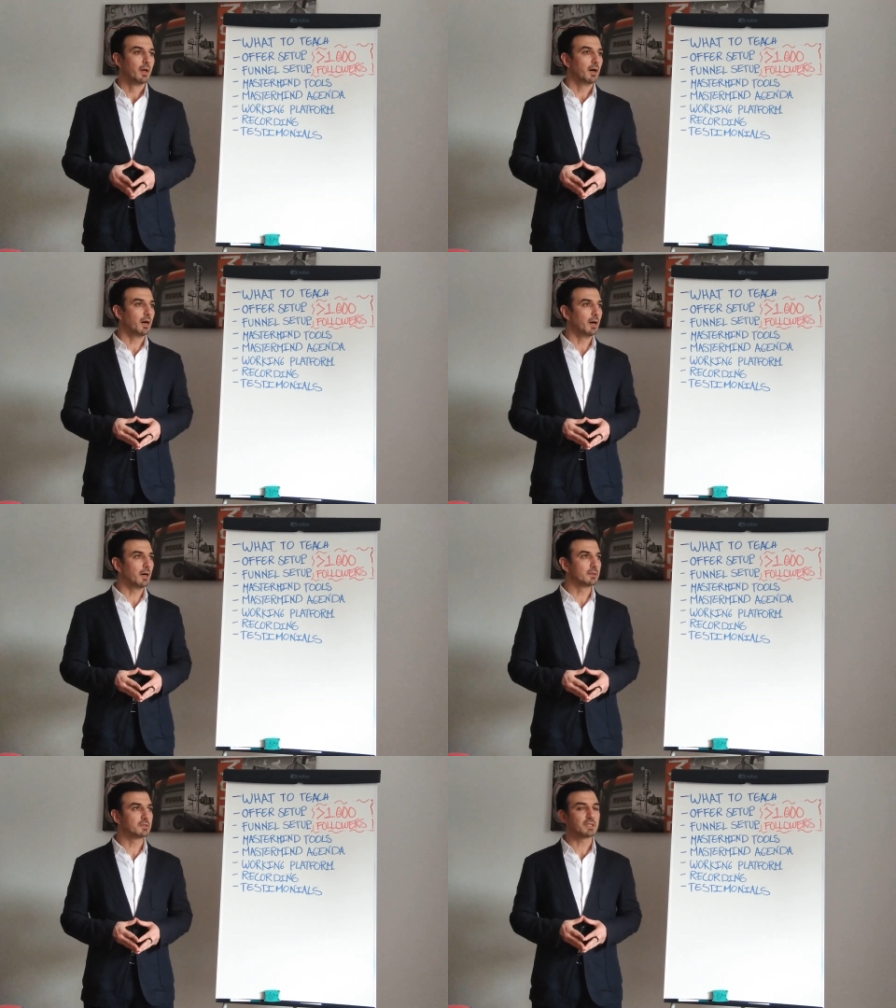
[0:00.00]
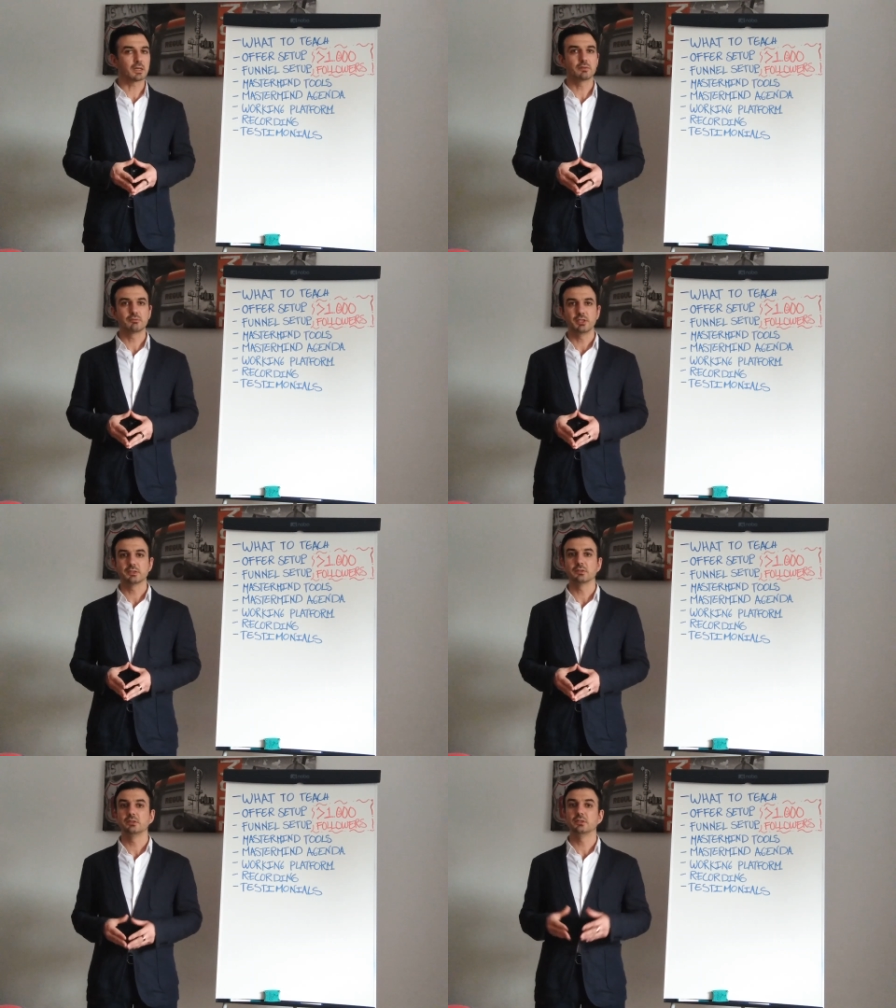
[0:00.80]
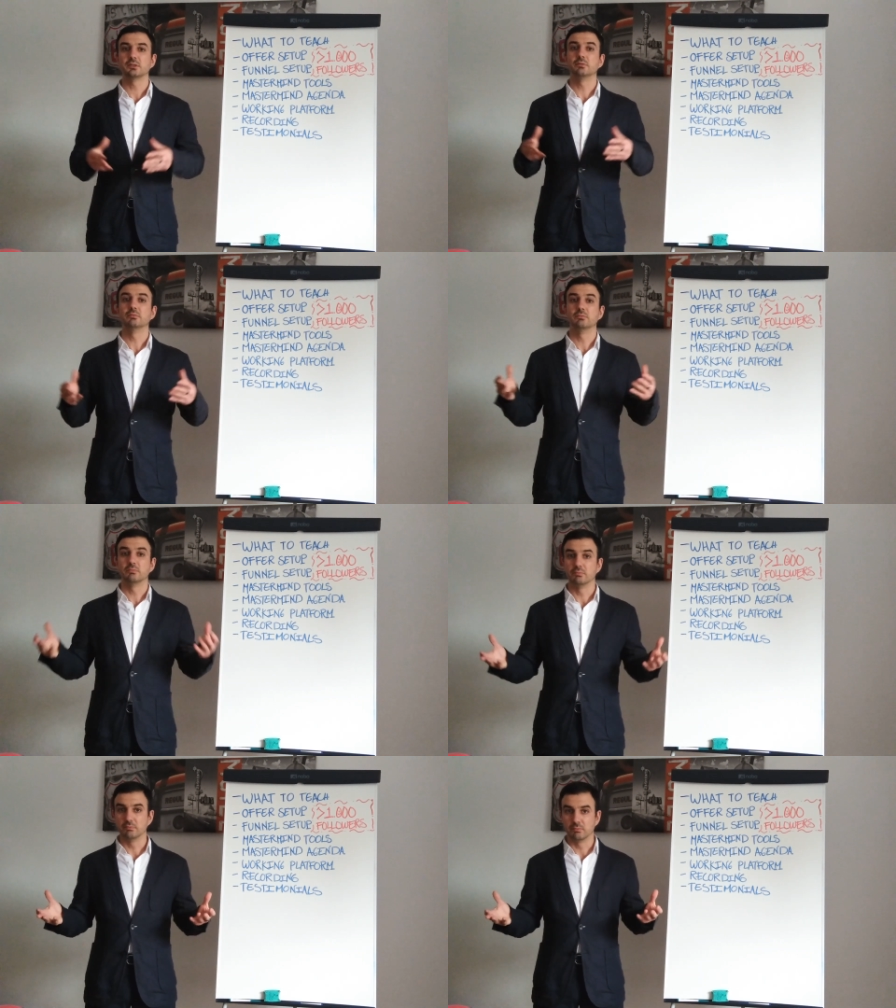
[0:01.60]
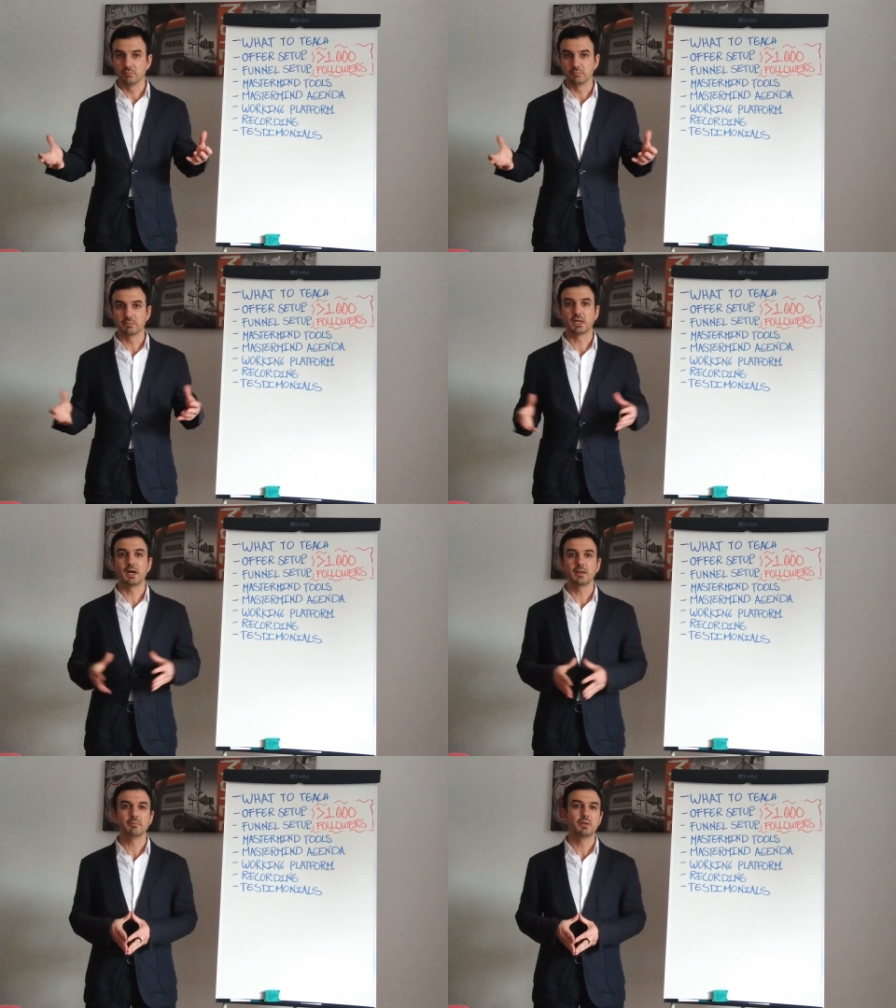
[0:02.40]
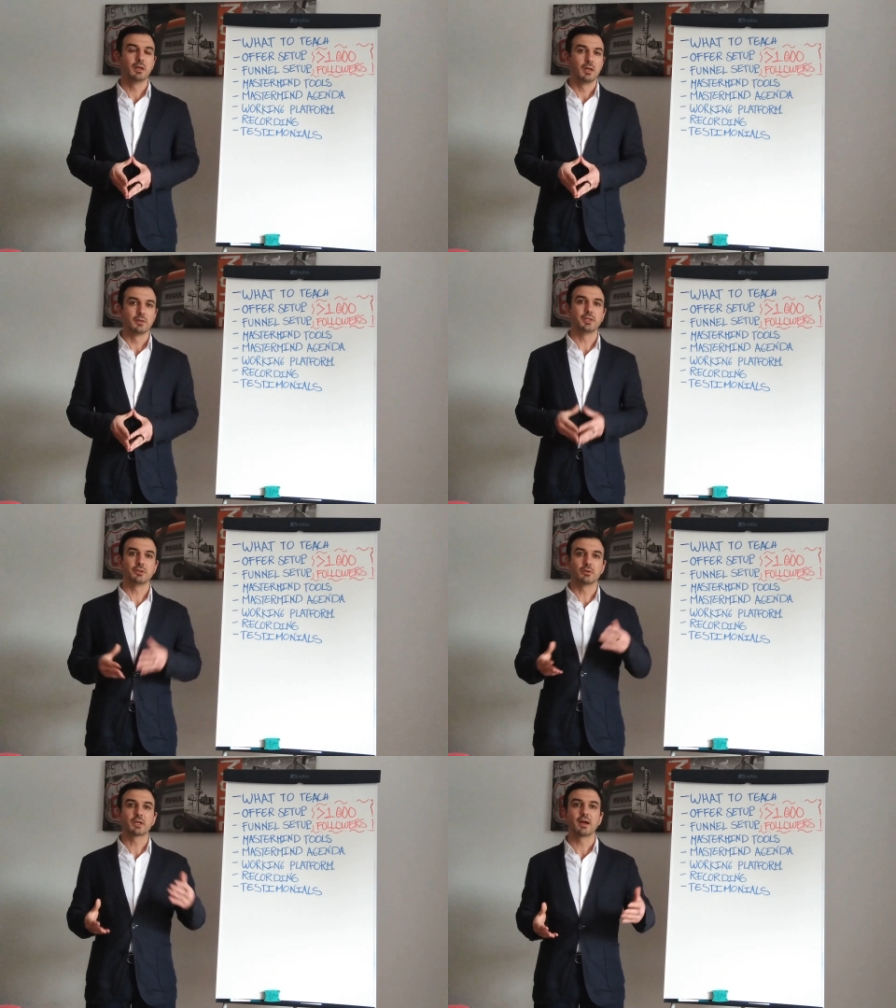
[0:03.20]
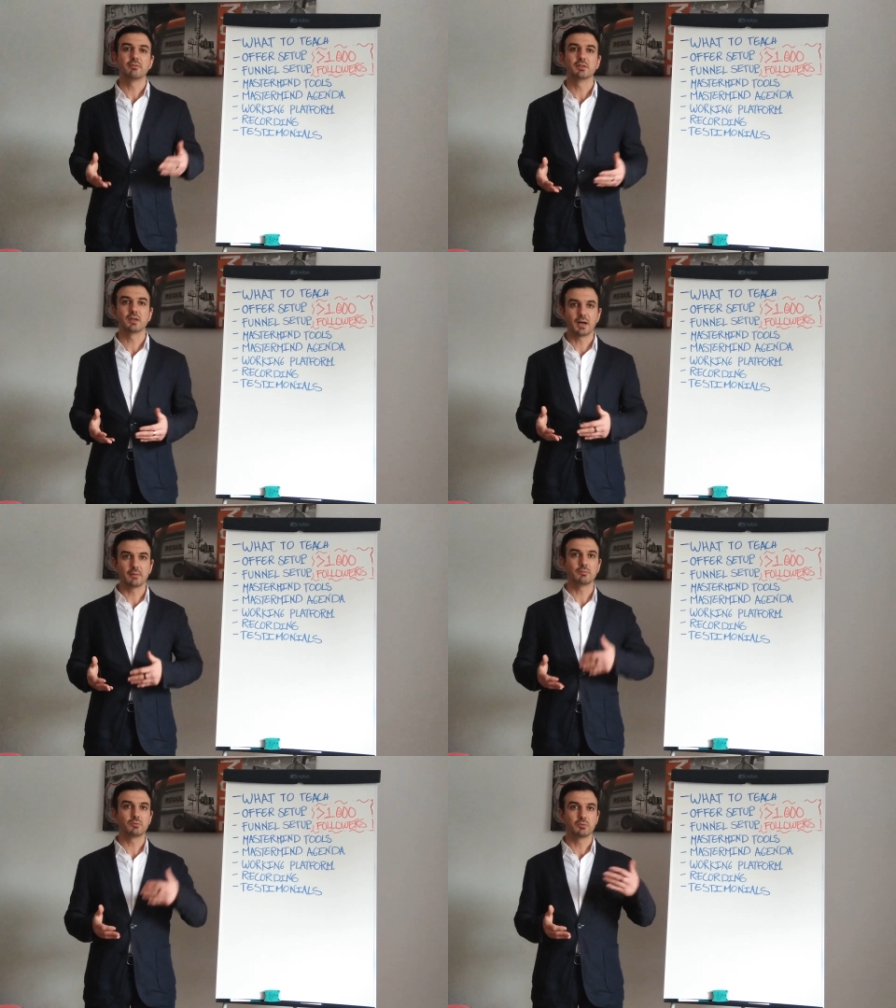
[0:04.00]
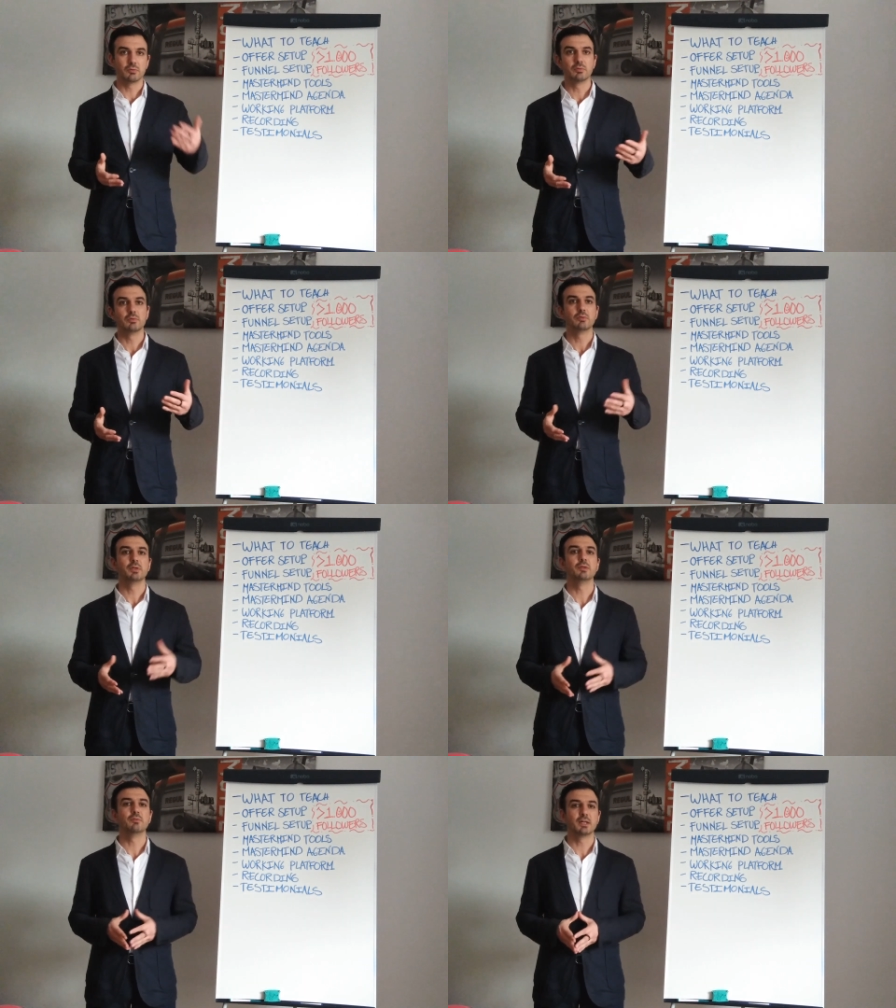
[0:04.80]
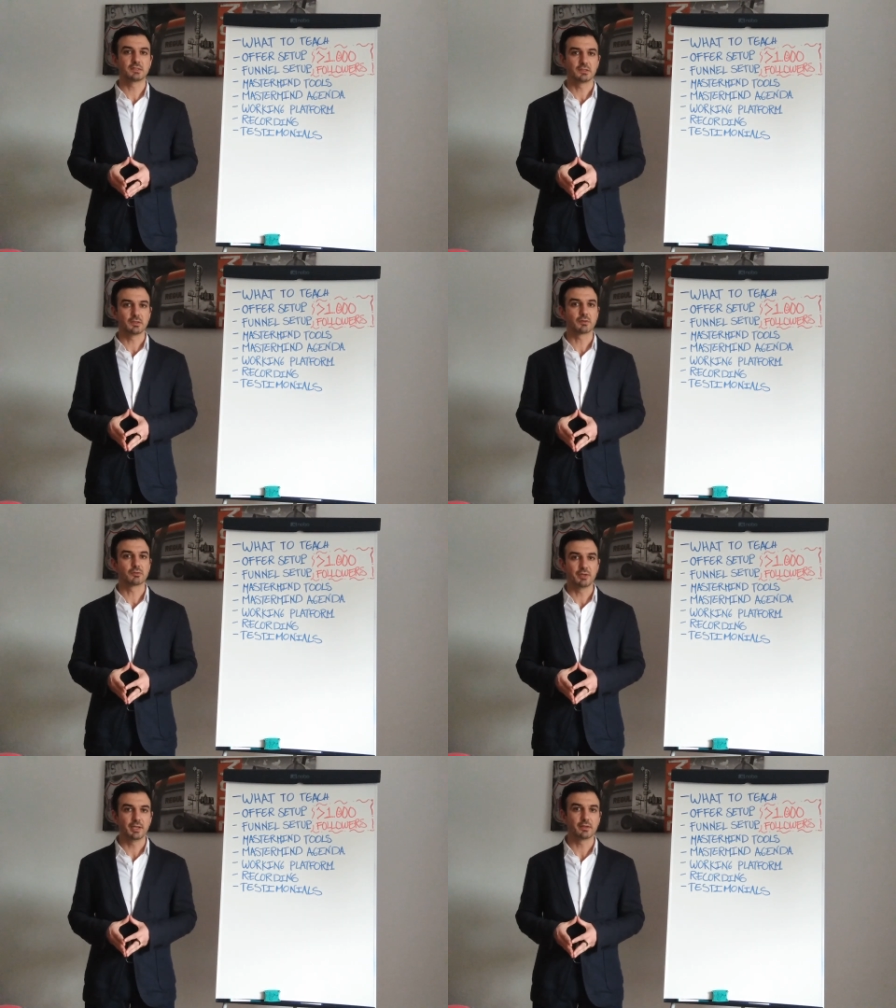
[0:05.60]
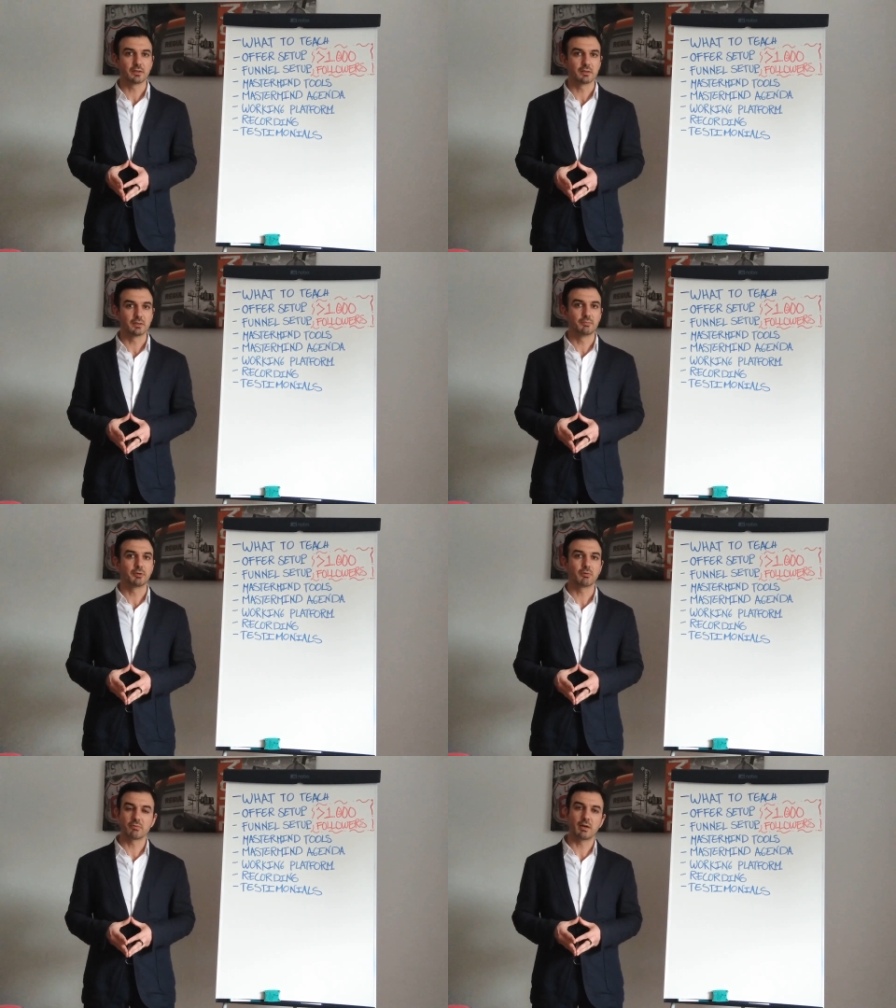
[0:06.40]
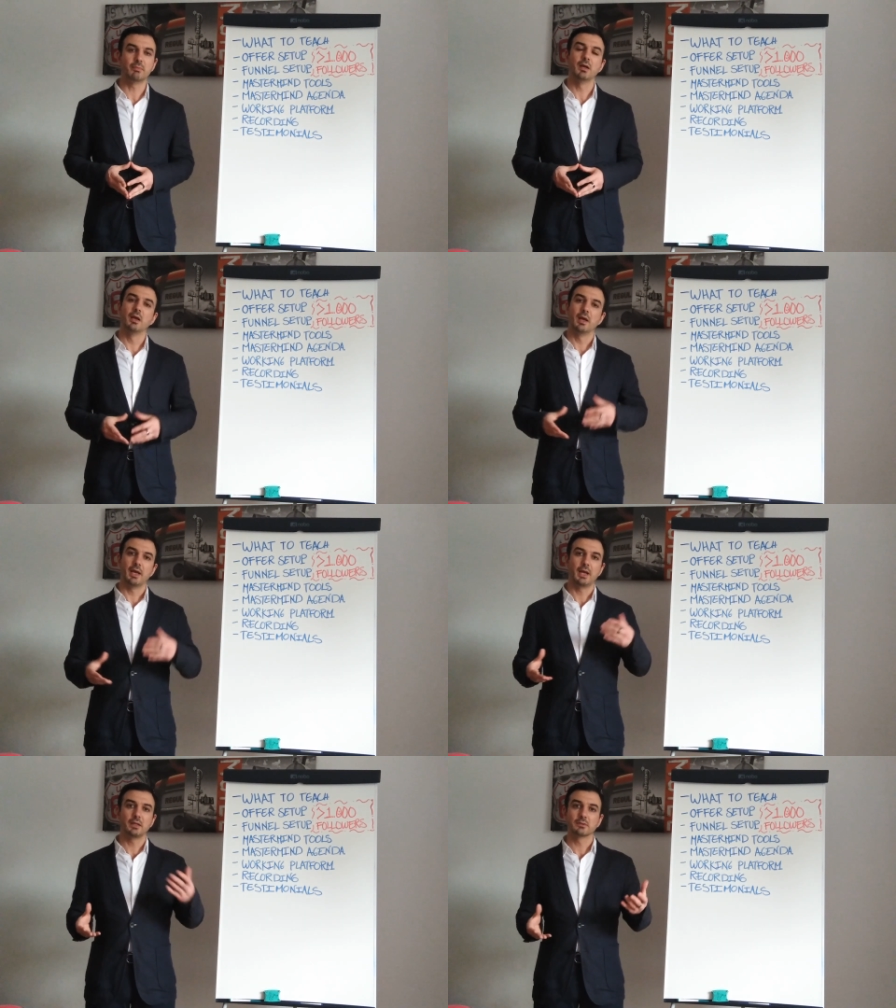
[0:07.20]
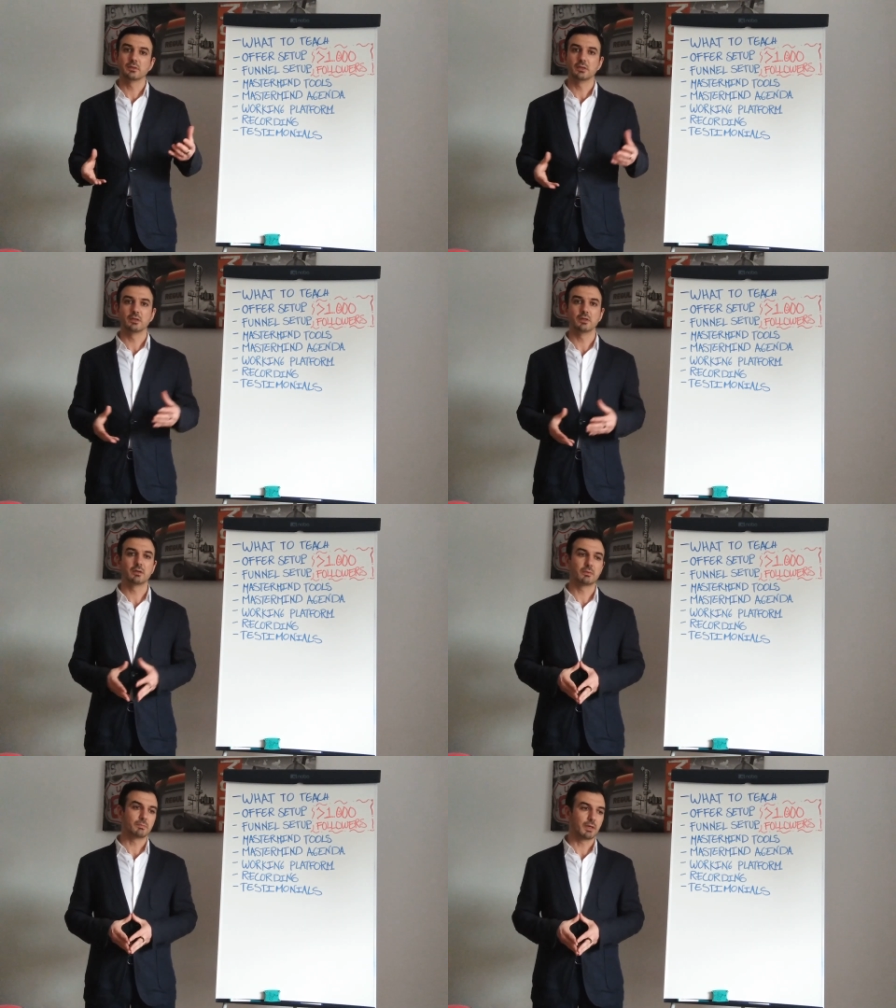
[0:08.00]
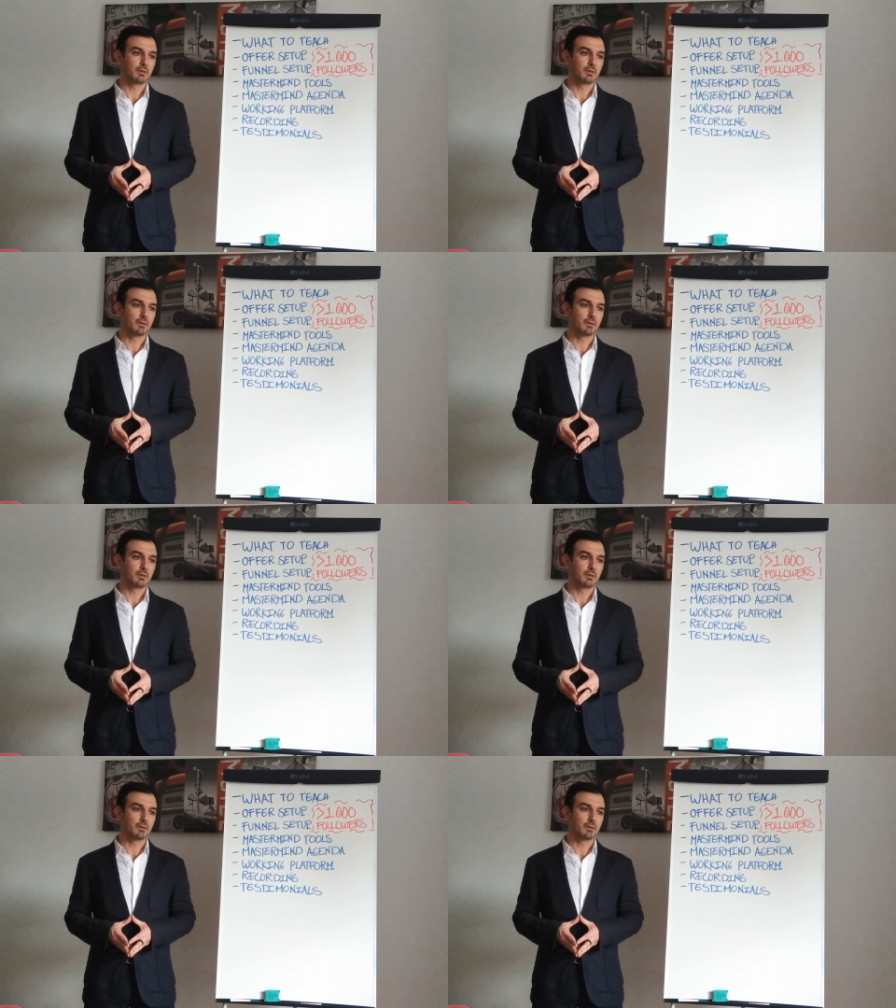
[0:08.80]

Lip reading: The second reason is time. They don't have the time to invest in creating the program. And the